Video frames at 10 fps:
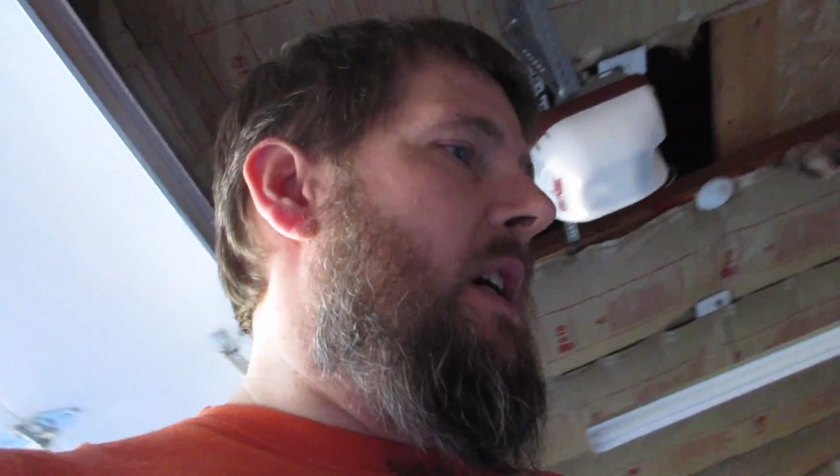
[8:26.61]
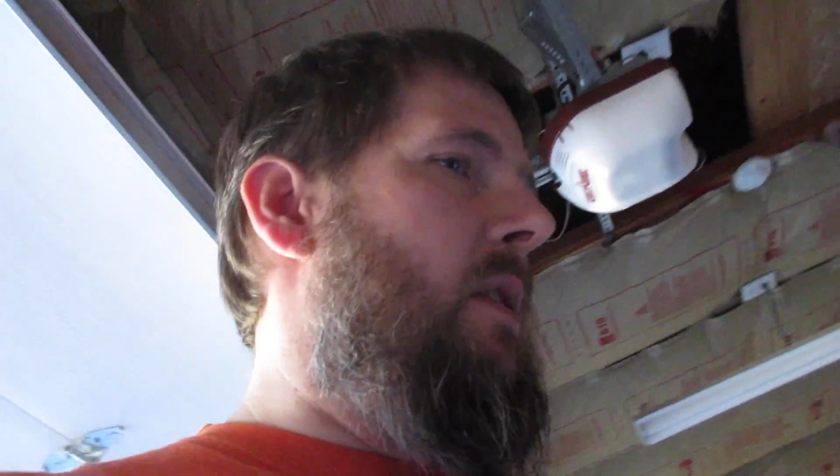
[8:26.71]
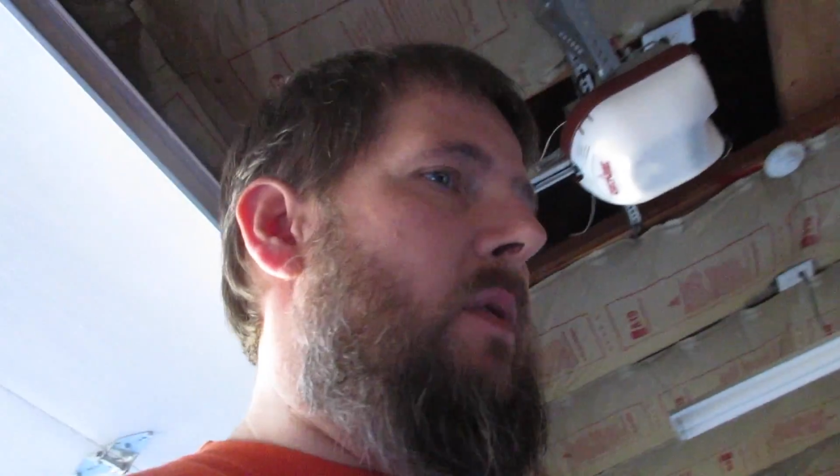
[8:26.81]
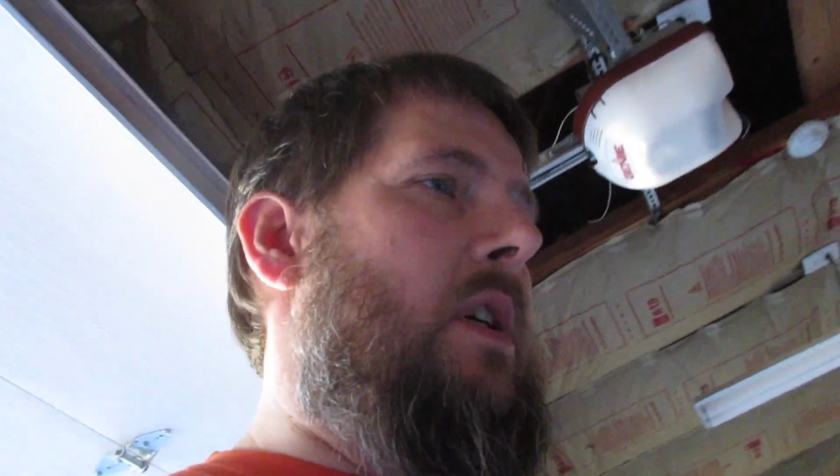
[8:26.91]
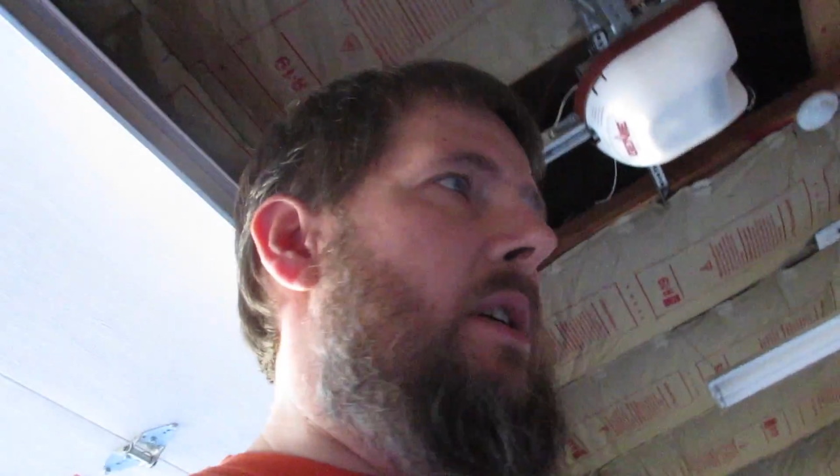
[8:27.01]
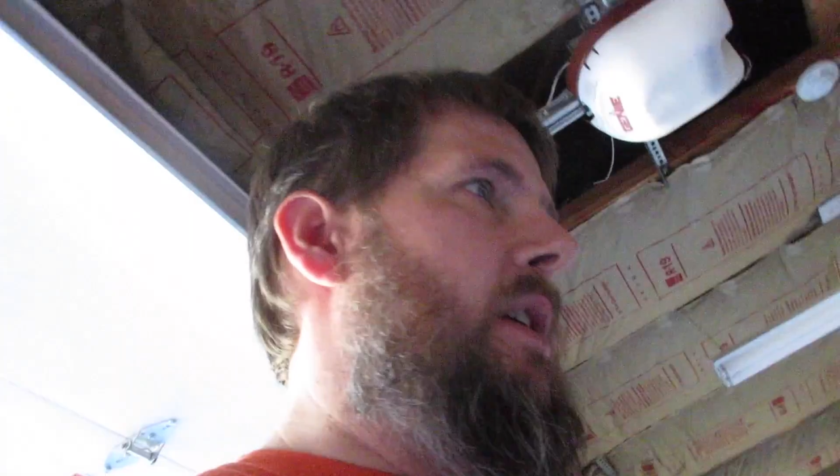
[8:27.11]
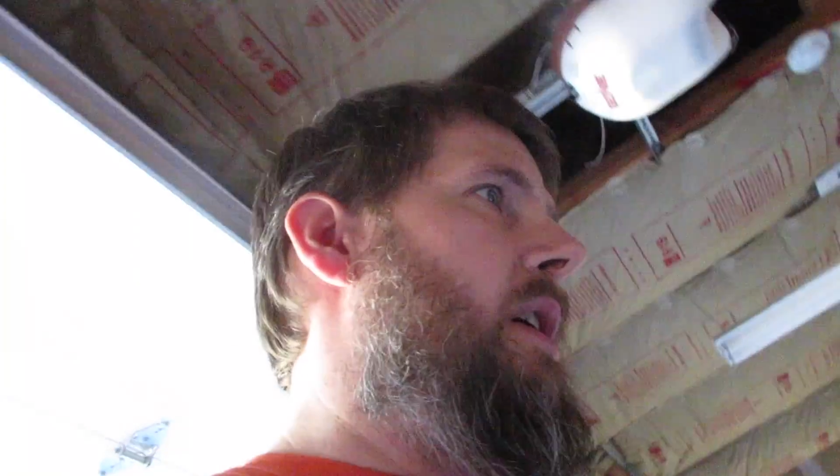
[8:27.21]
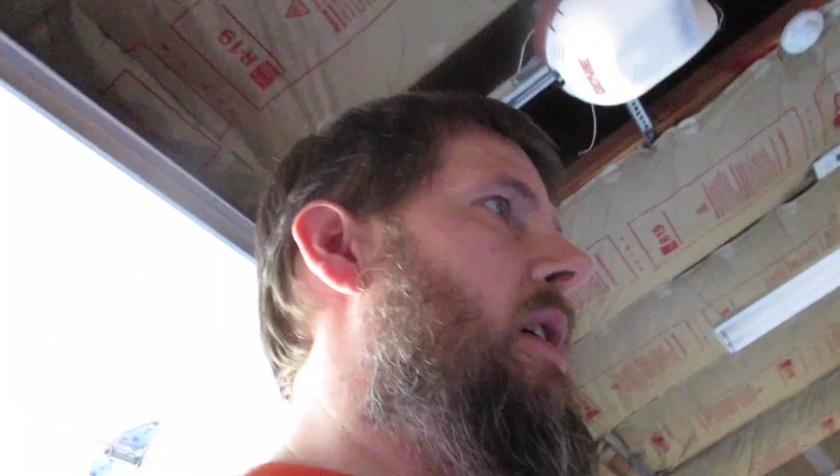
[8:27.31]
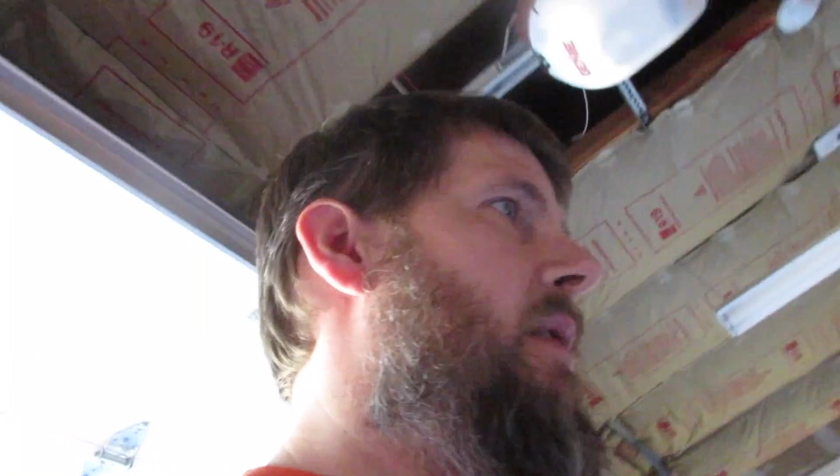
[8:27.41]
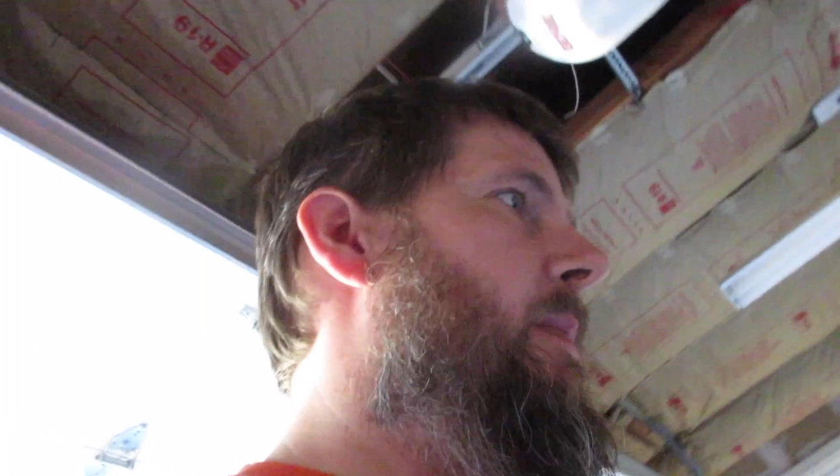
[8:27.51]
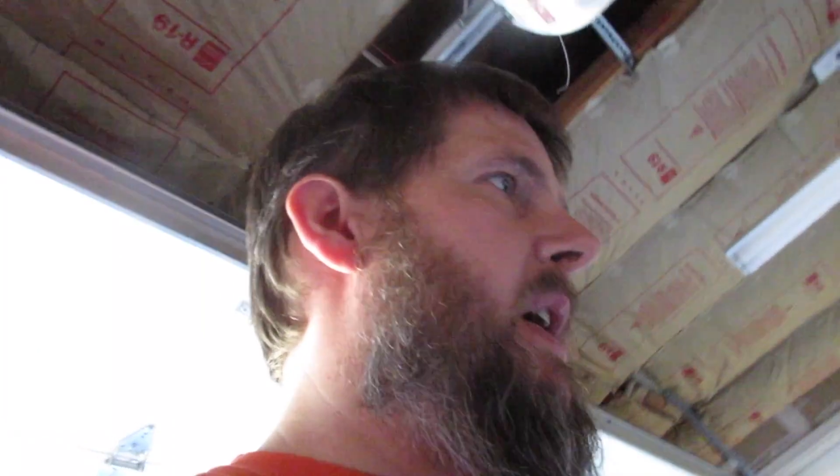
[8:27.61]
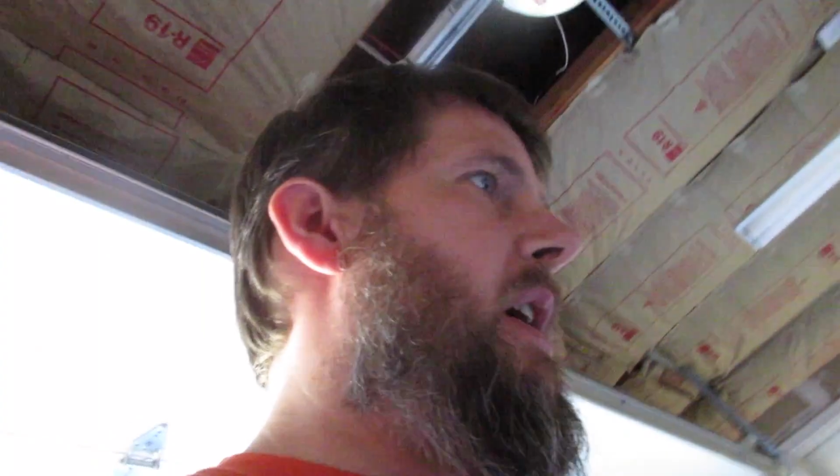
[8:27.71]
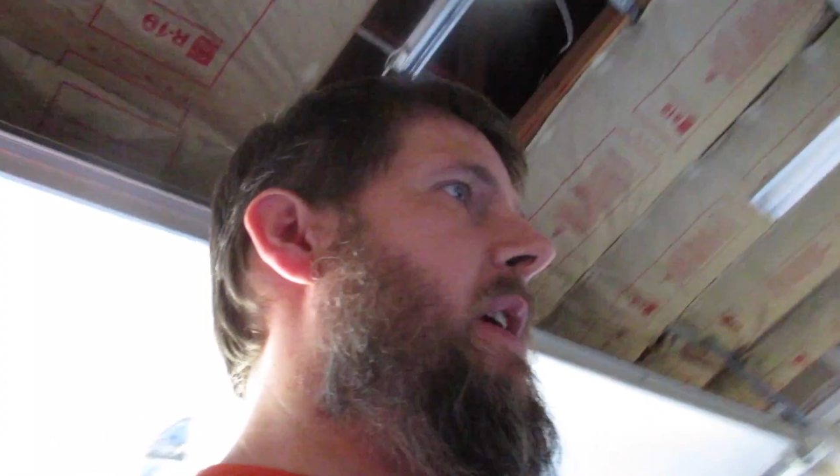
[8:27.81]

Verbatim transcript: I got going on here? Man,